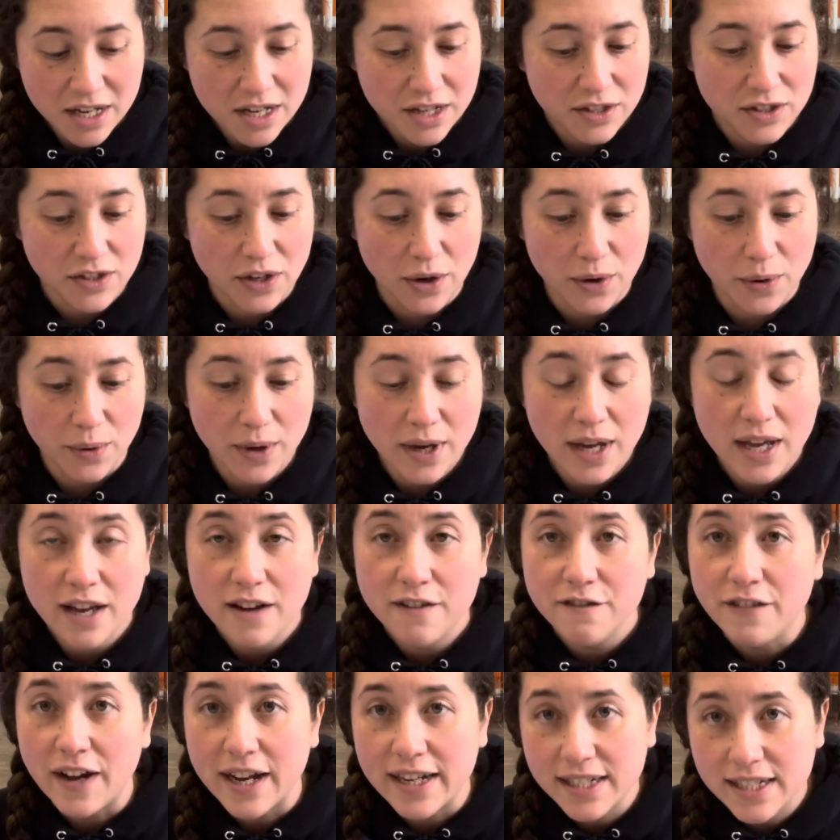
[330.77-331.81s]
So
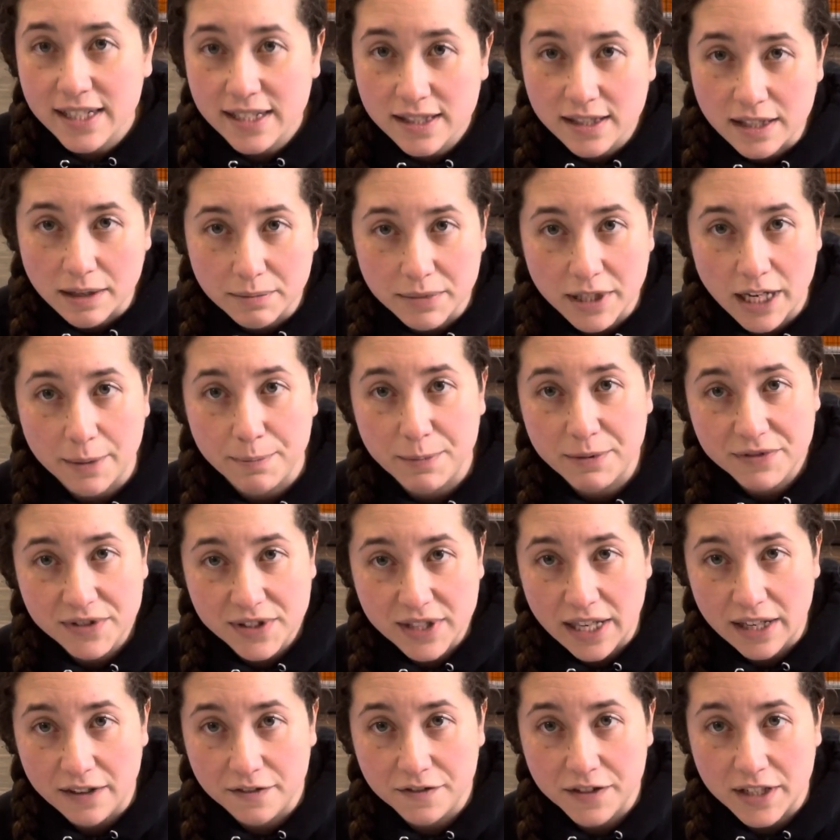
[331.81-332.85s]
finding some type of
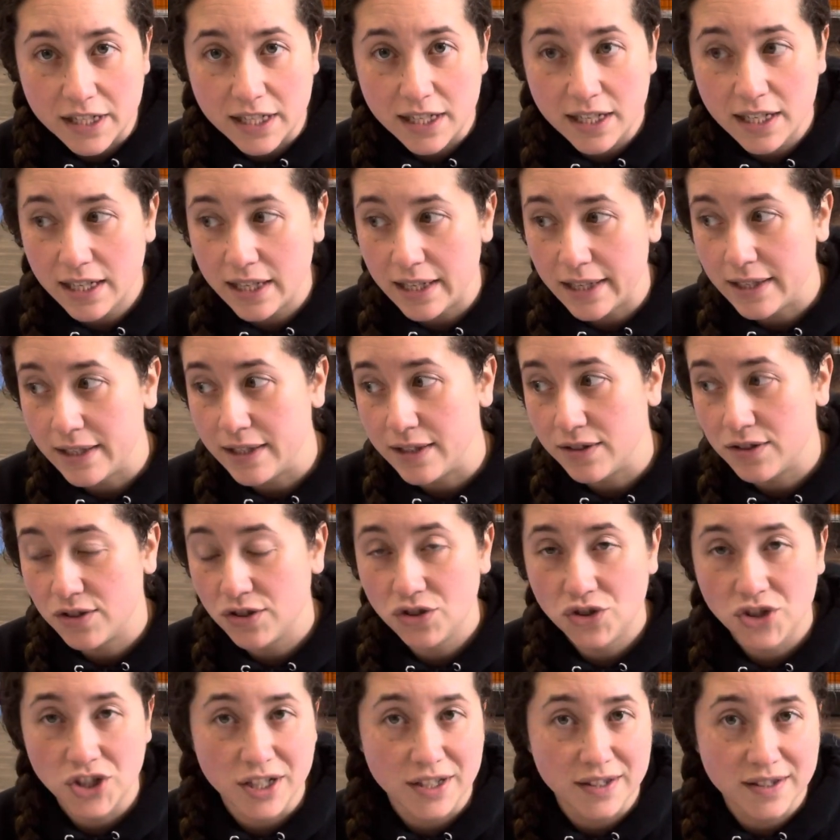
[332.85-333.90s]
safety is
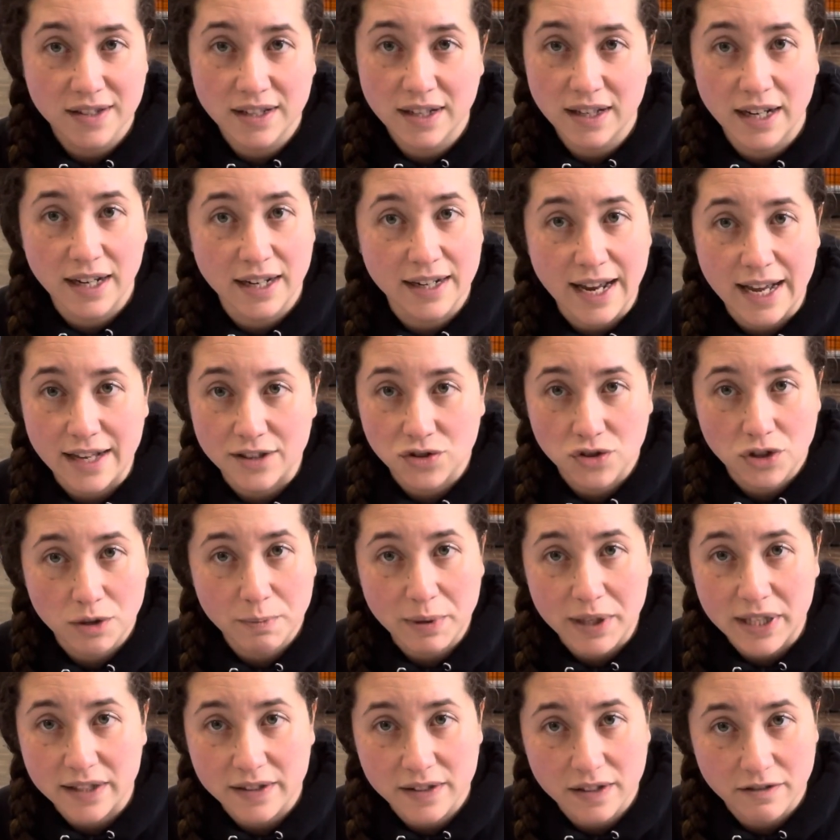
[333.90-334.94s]
just an extra
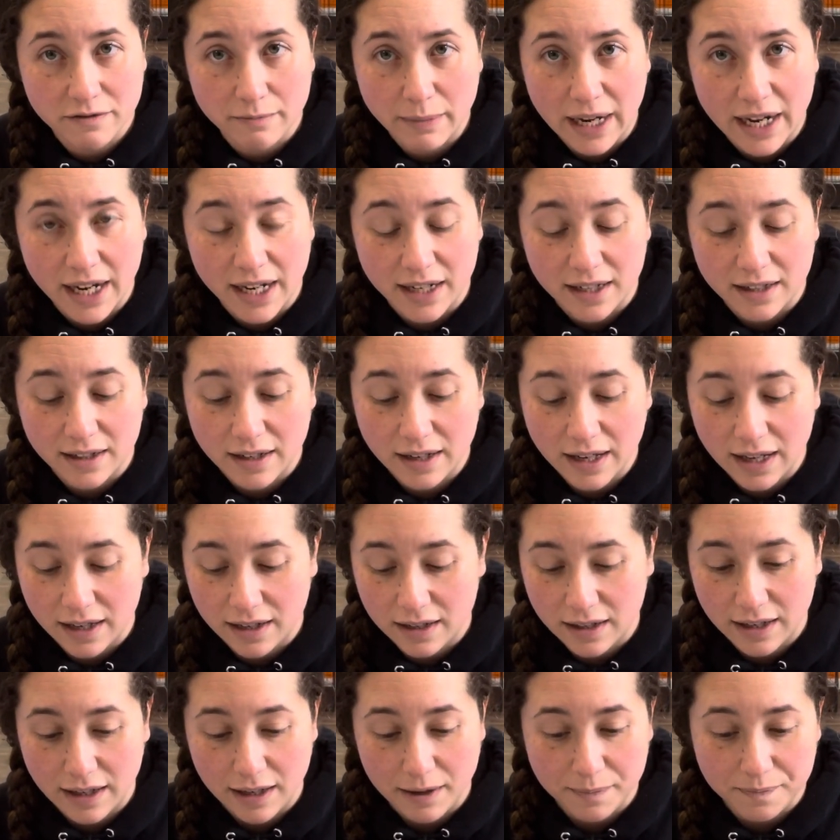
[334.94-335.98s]
peace of mind,
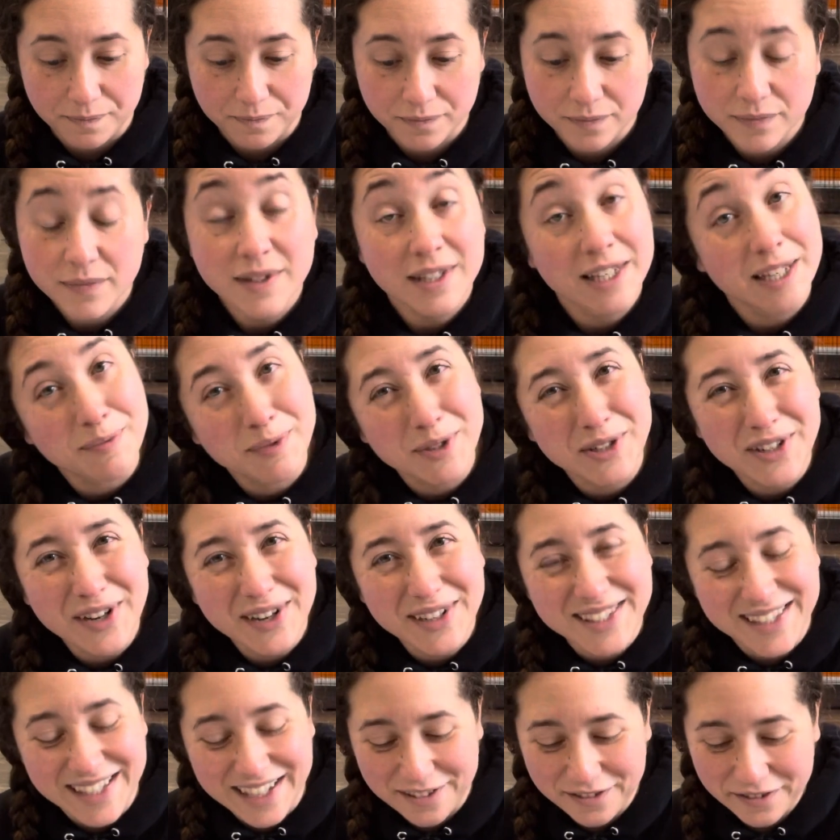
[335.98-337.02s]
and it keeps your
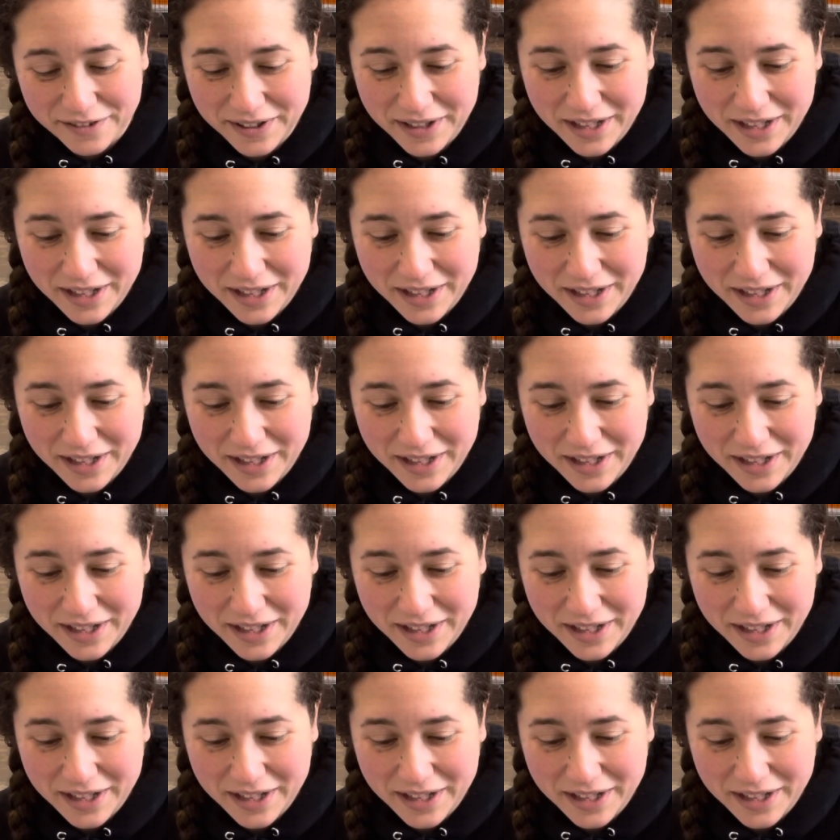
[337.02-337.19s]
dog safe.